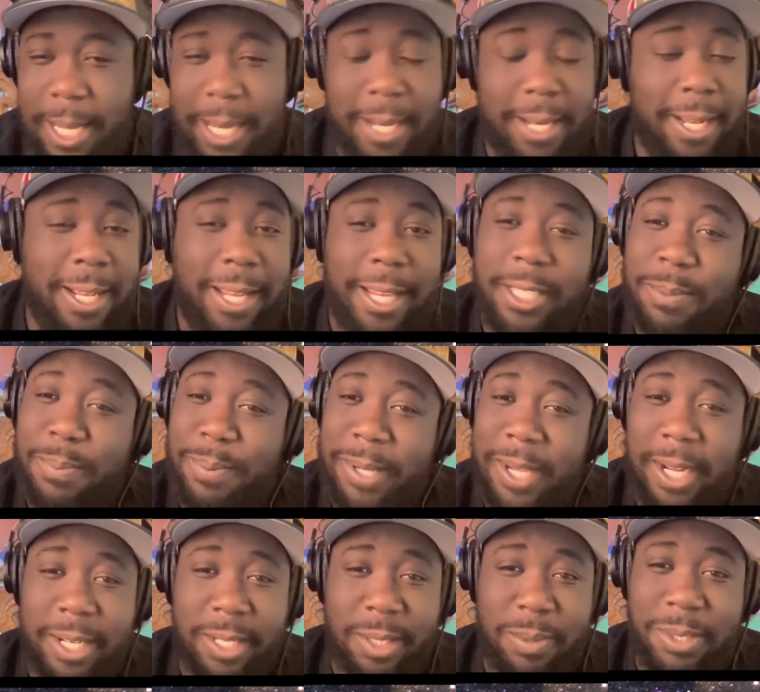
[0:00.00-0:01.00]
And let's
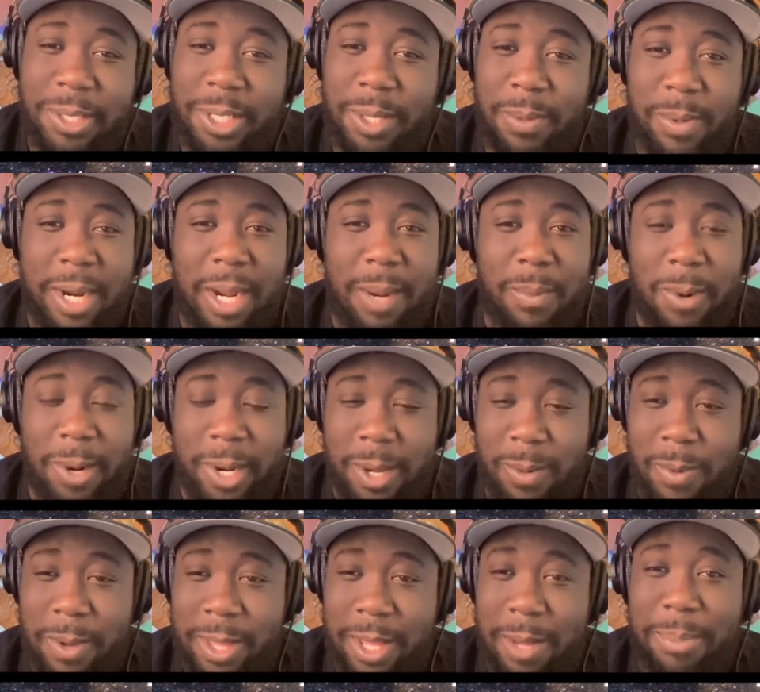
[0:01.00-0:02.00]
be honest, we've seen what I'm
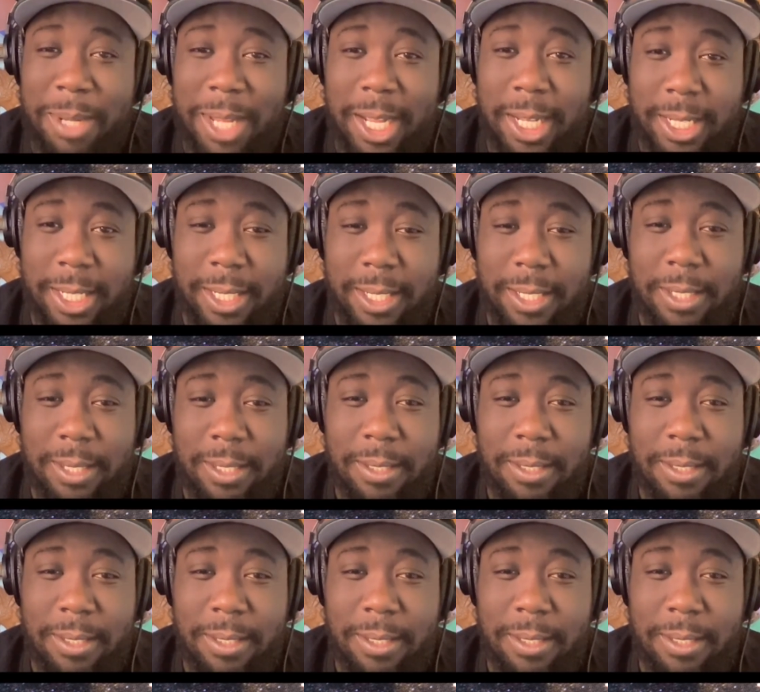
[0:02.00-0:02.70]
working with. I'm blocking.